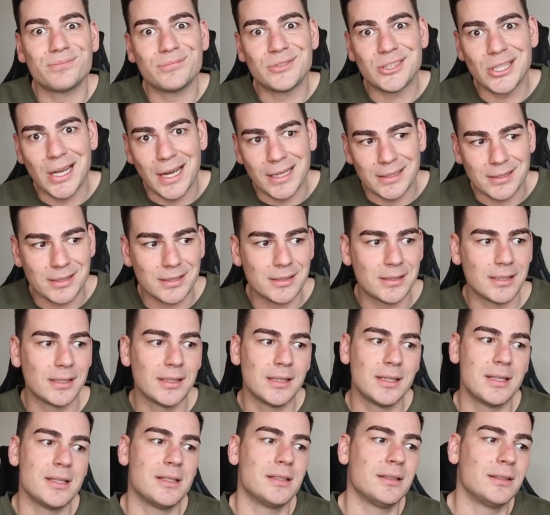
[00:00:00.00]
Just
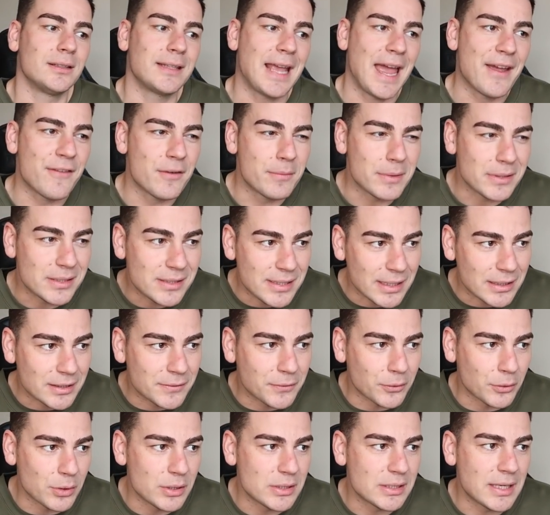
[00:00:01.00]
gave him a six
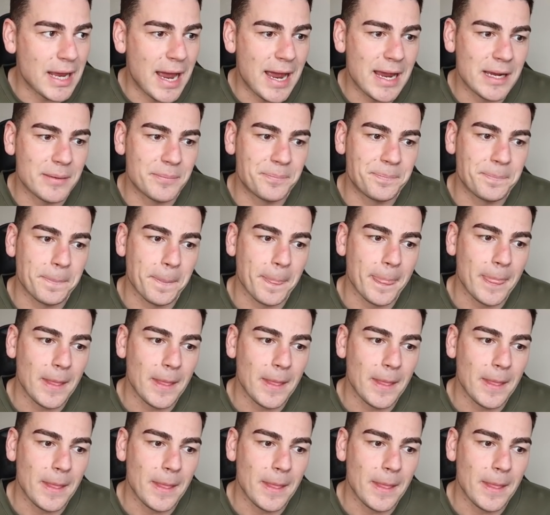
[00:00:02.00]
for his game.